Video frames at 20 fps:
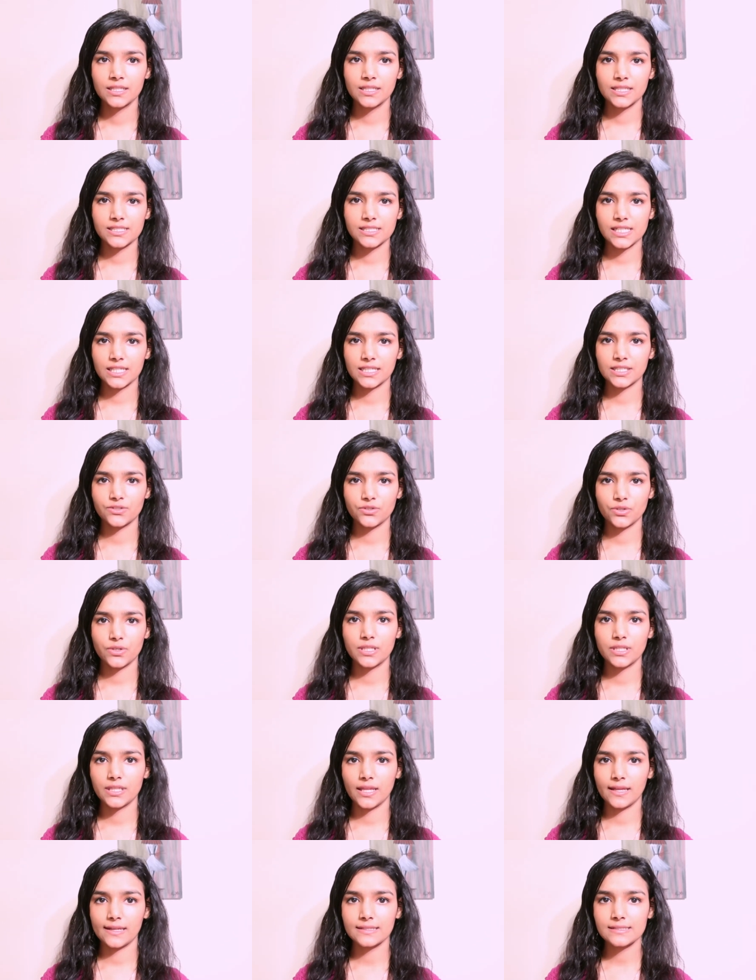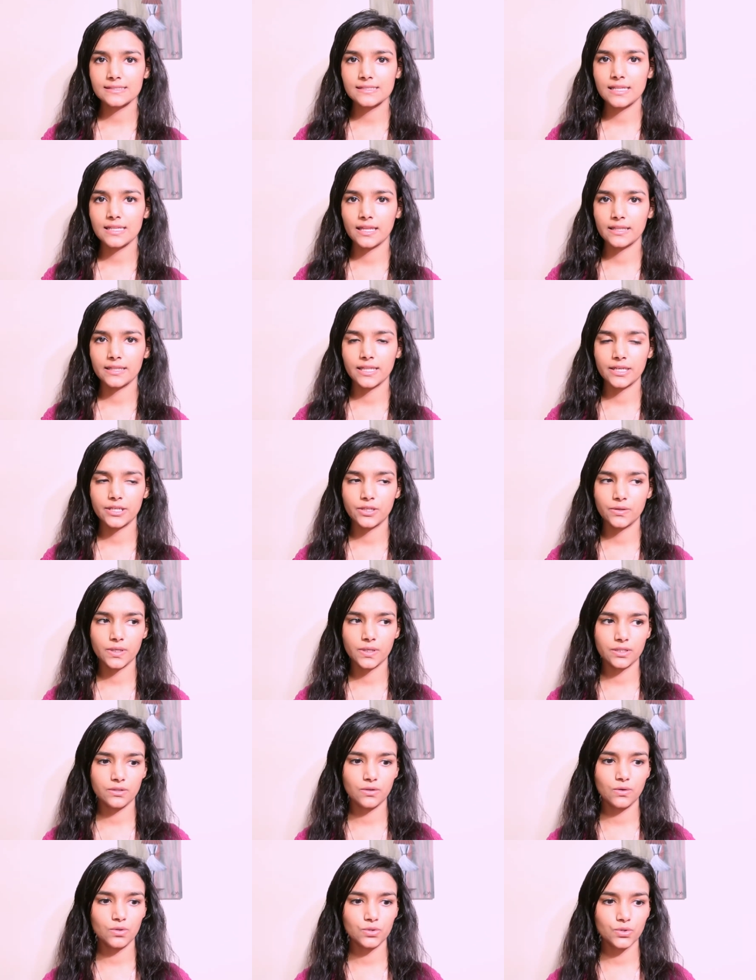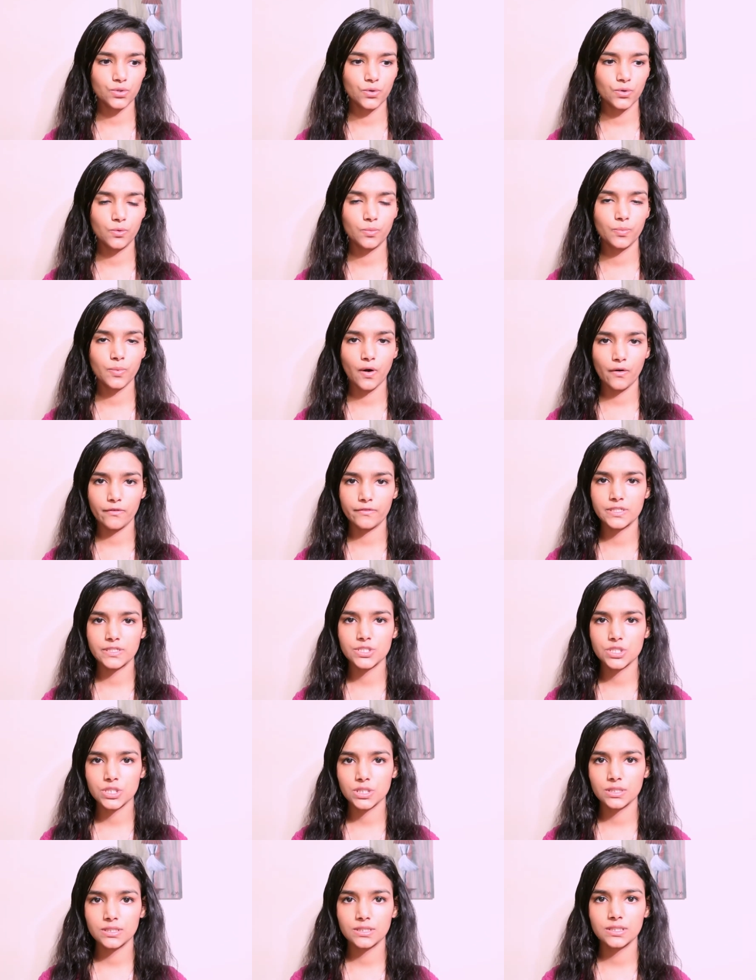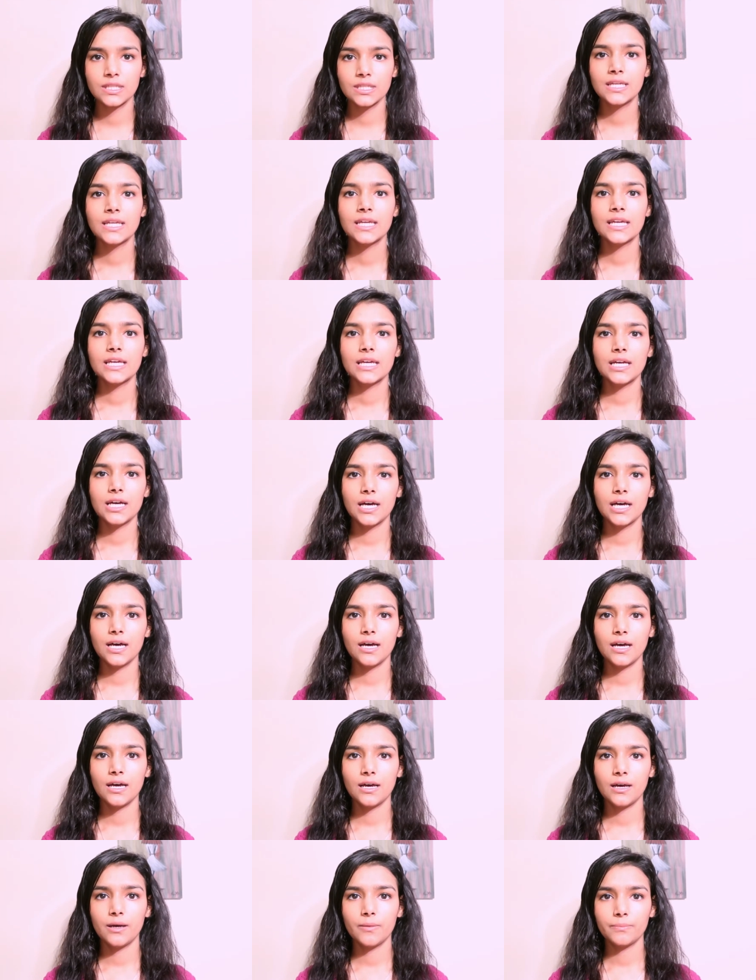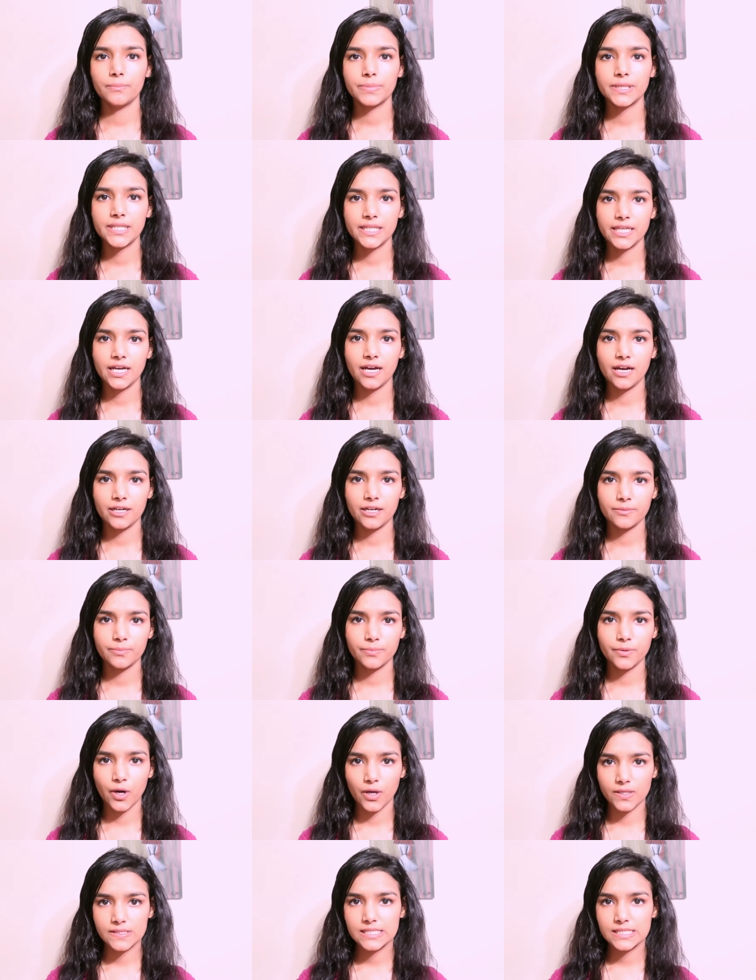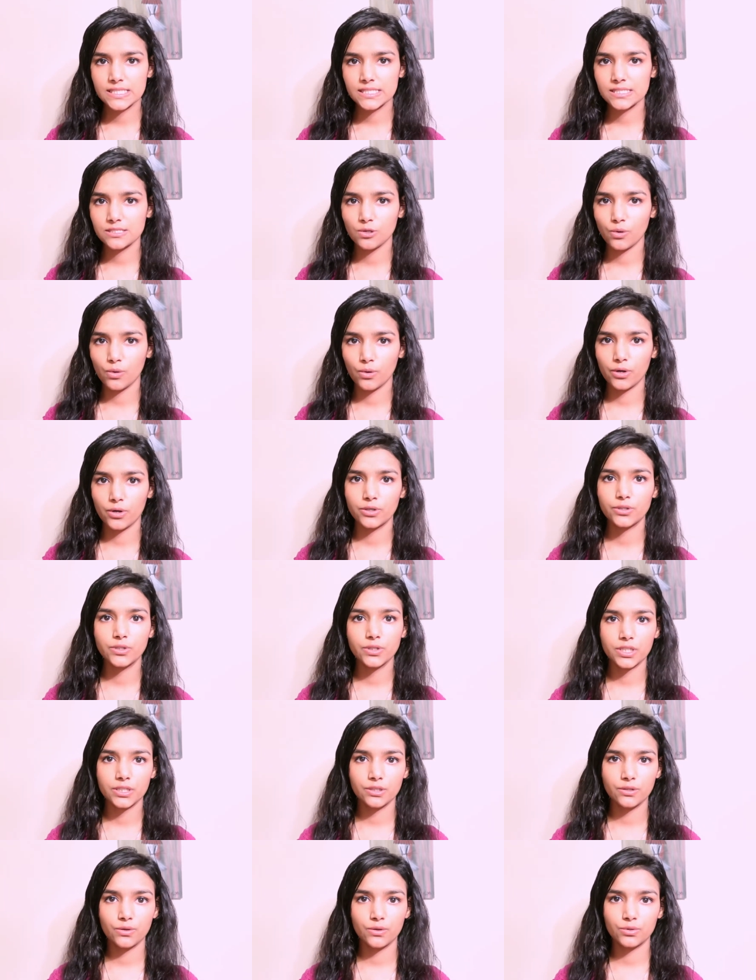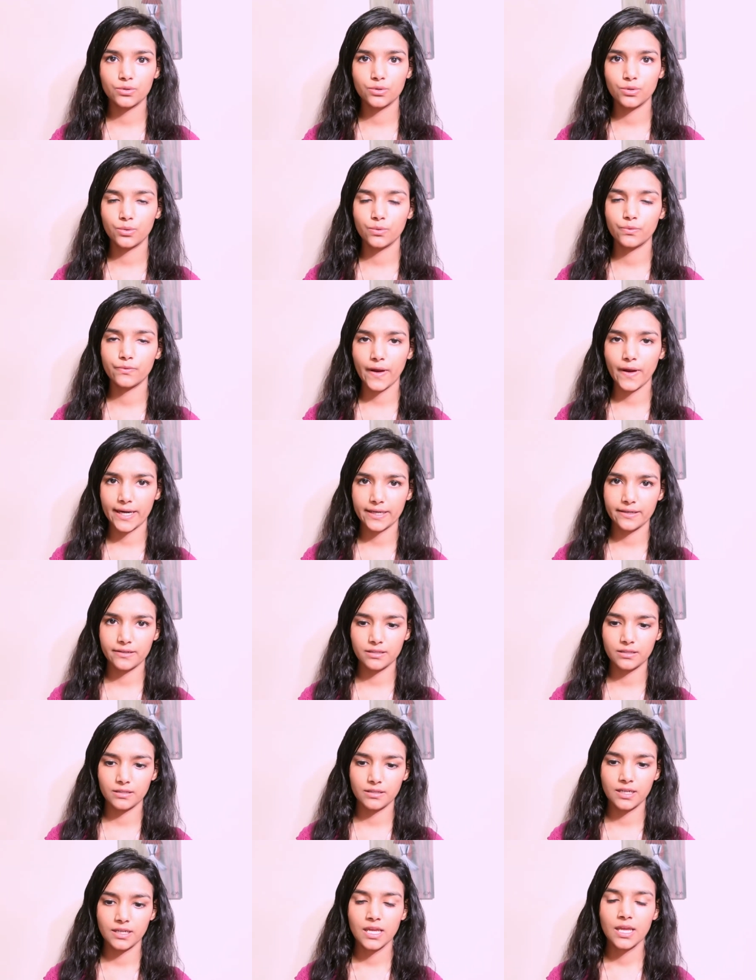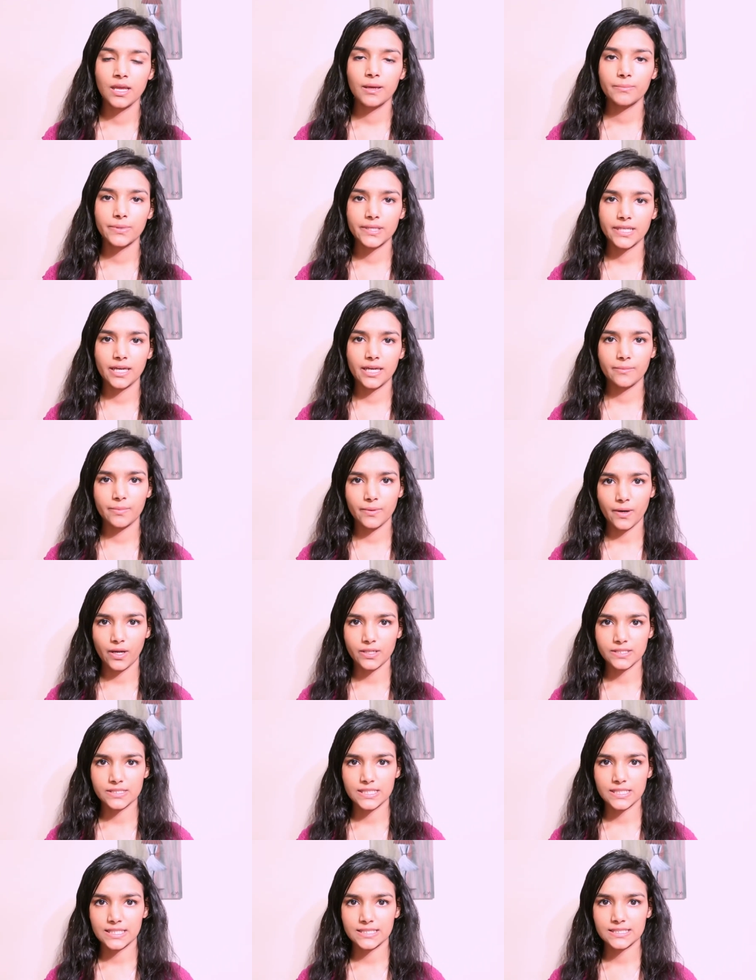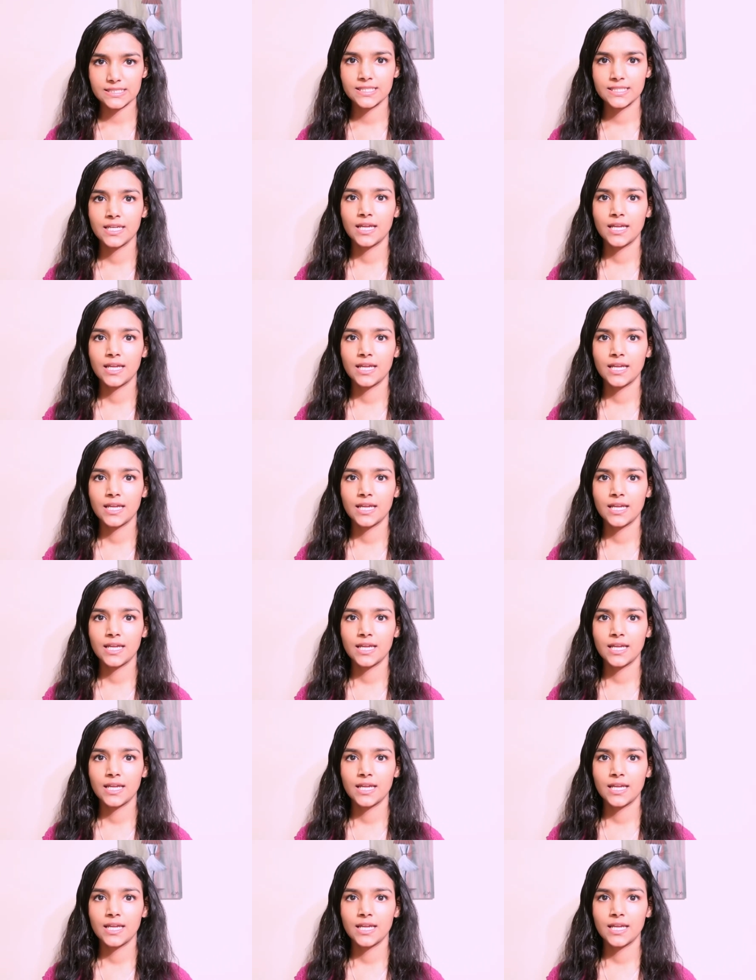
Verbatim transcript: that's like a three things and then you can go through provincial uh, PR process or you can go through federal PR process